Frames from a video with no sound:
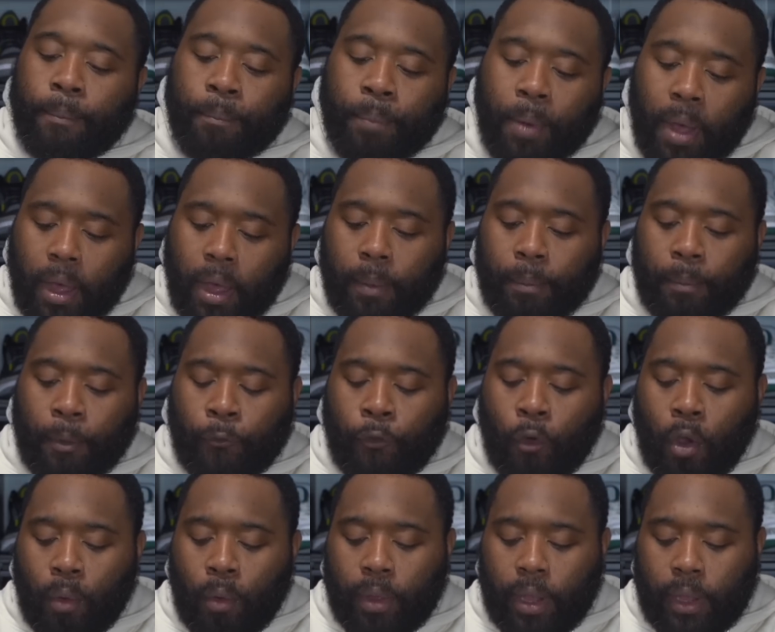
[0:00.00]
But
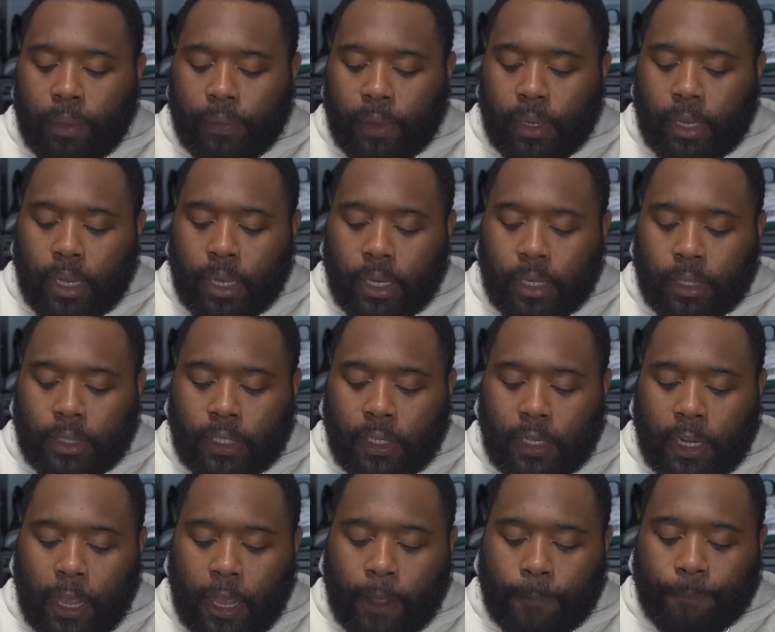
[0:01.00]
before we even get into
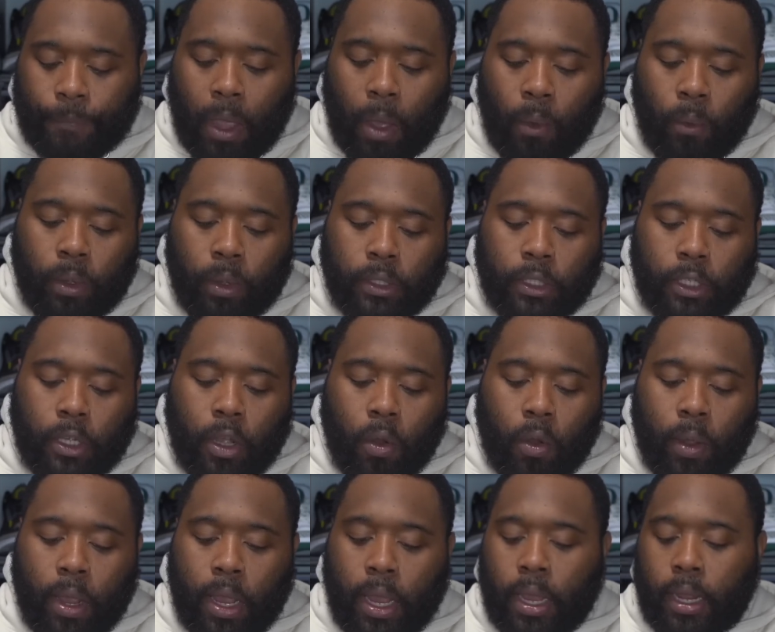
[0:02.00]
that, I want to
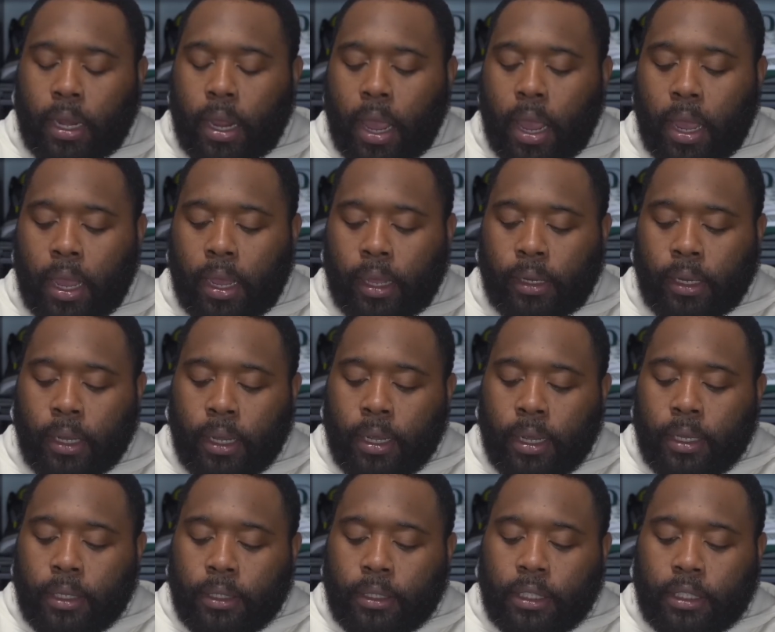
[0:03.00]
go ahead and
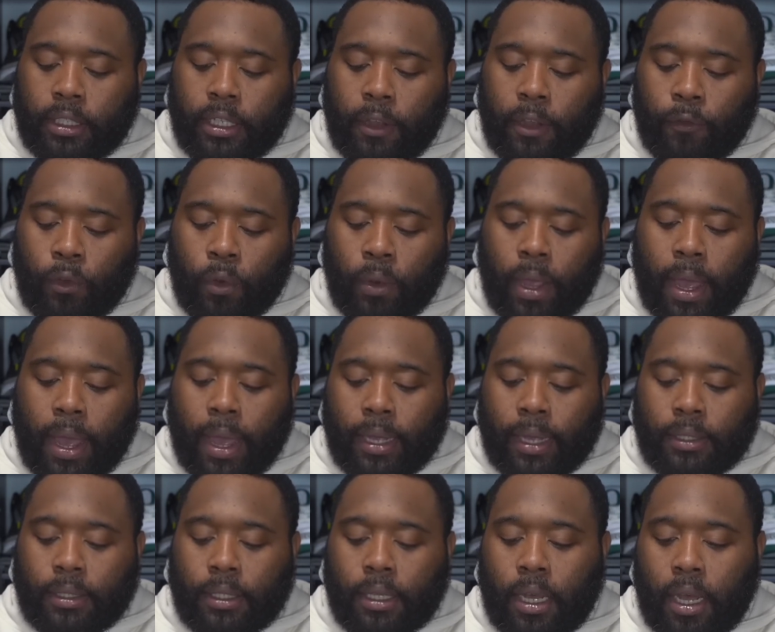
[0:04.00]
just give you
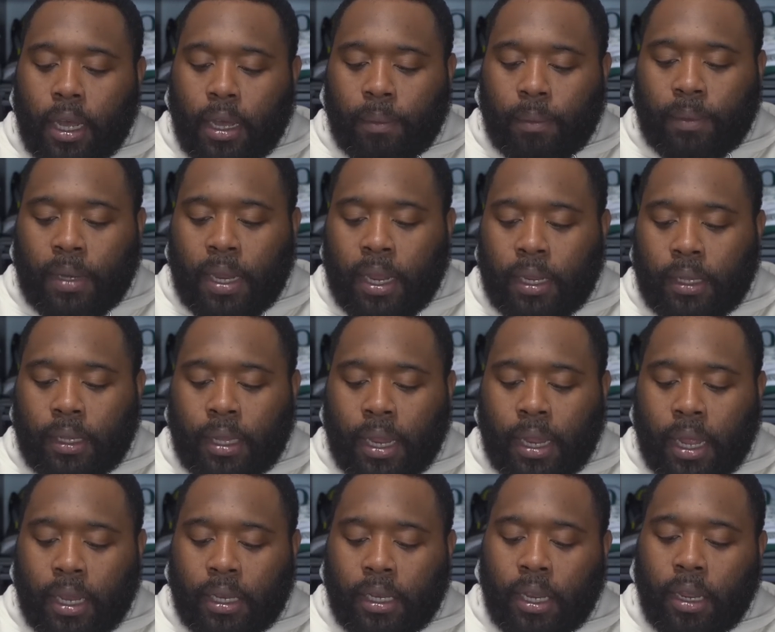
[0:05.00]
guys an update that
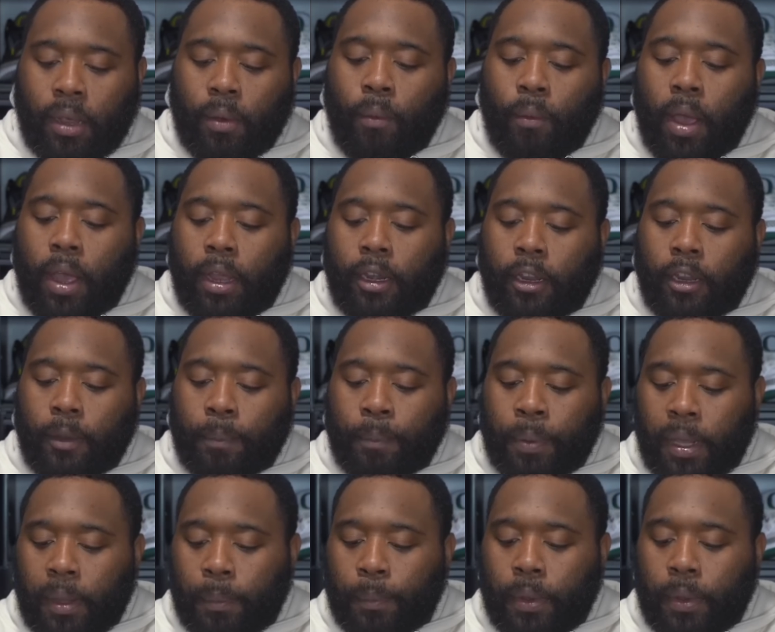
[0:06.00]
I did wind up
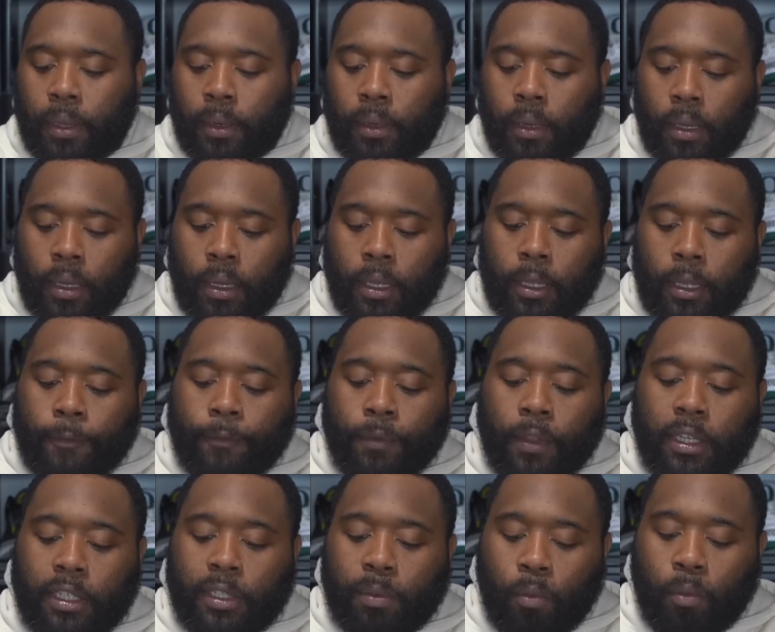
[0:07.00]
peeping
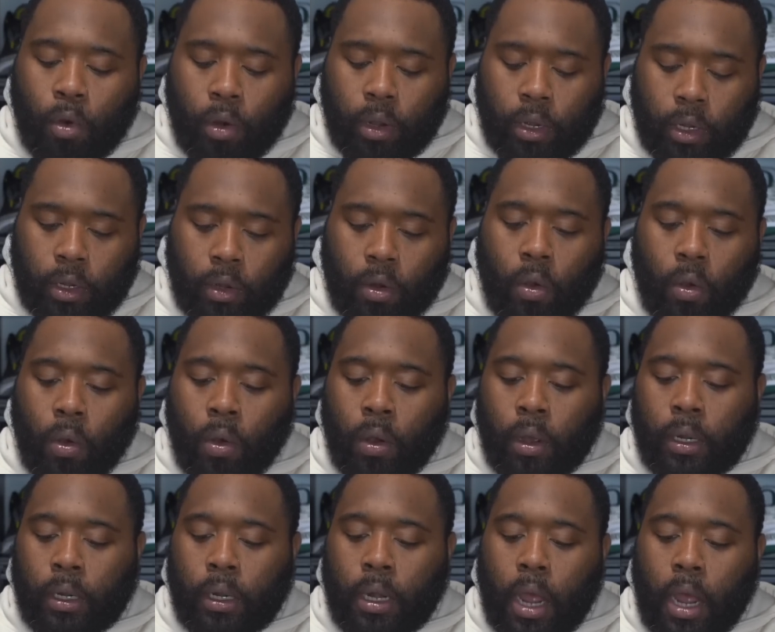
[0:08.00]
this morning
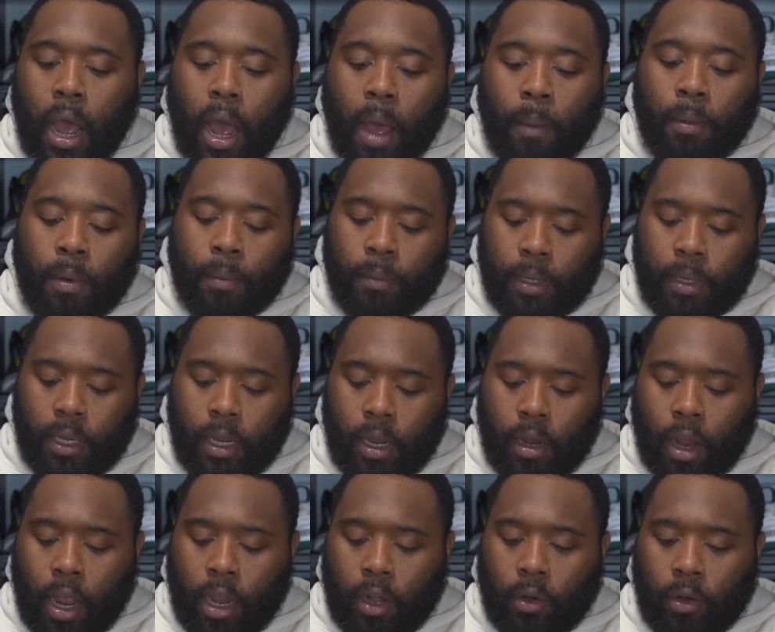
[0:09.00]
on
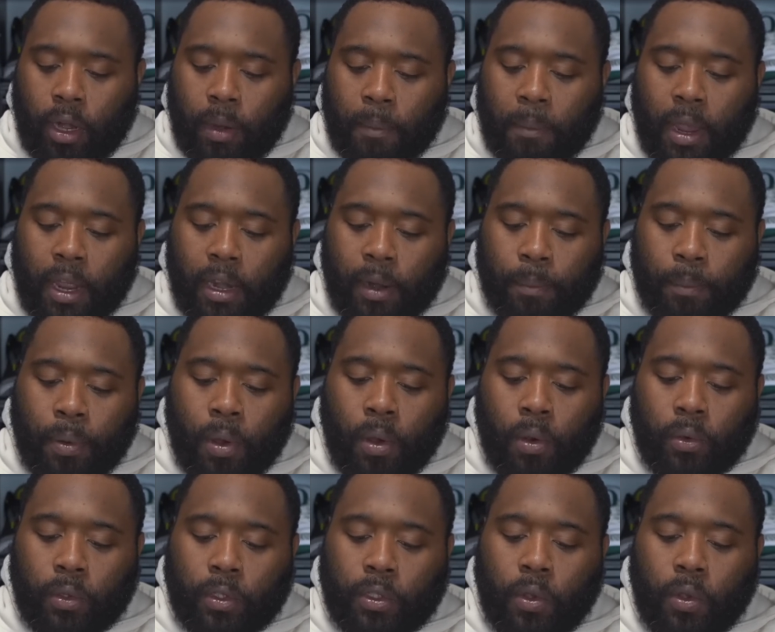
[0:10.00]
Air. I know they made a
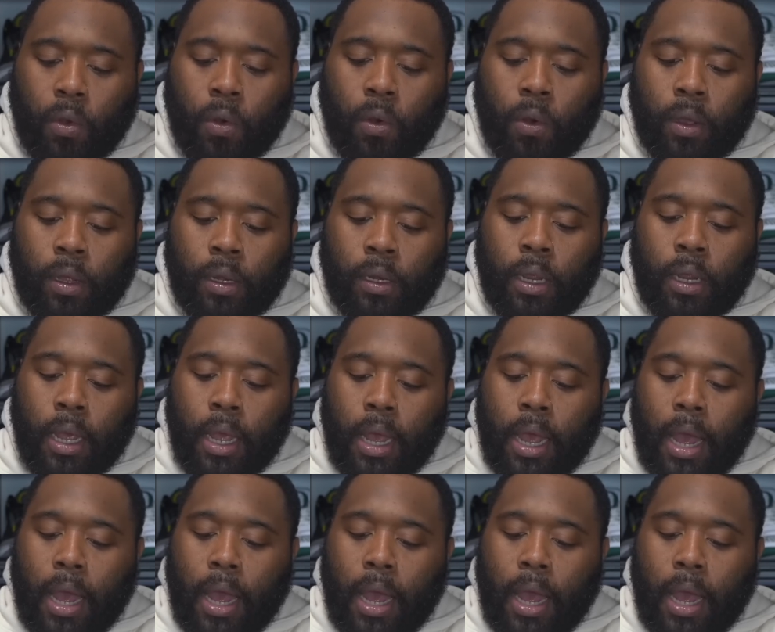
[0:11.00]
post on